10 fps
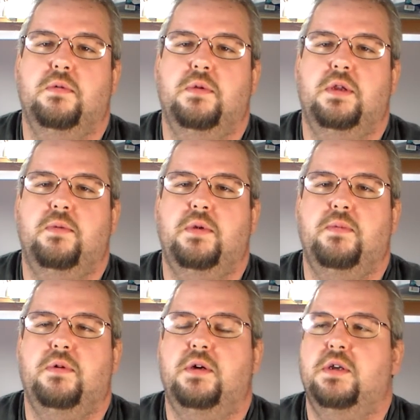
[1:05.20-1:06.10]
lot of
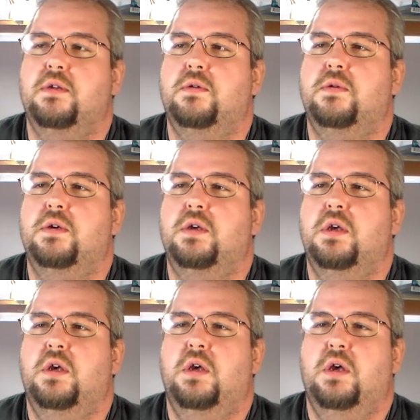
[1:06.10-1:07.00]
people I do
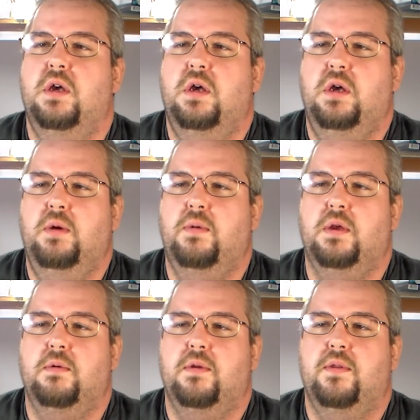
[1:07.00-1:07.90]

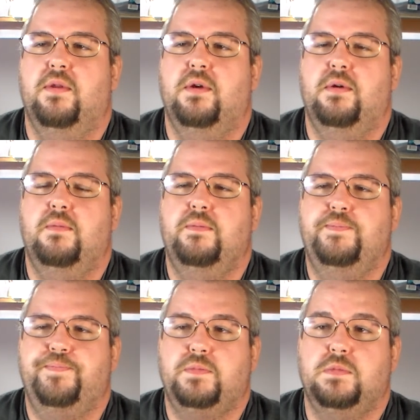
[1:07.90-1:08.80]
play with. I'm
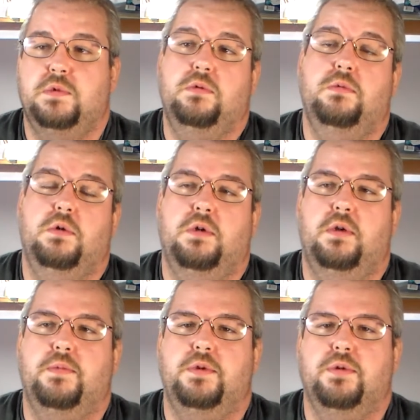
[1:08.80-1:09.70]

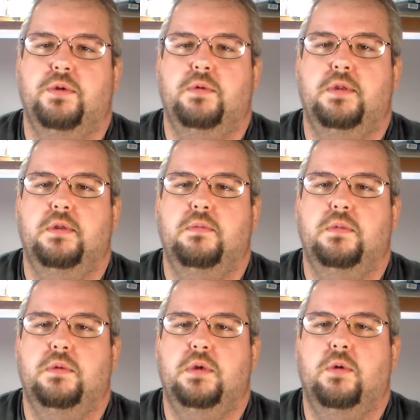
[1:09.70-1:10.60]
usually one
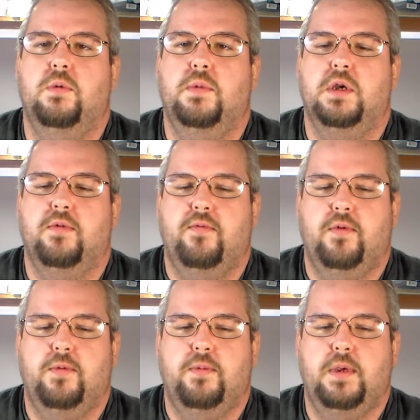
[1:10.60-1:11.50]
going back and
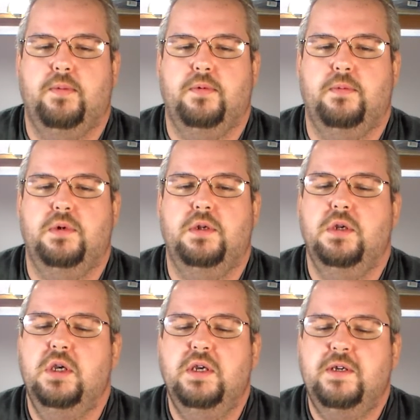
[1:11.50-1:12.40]
forth with people, but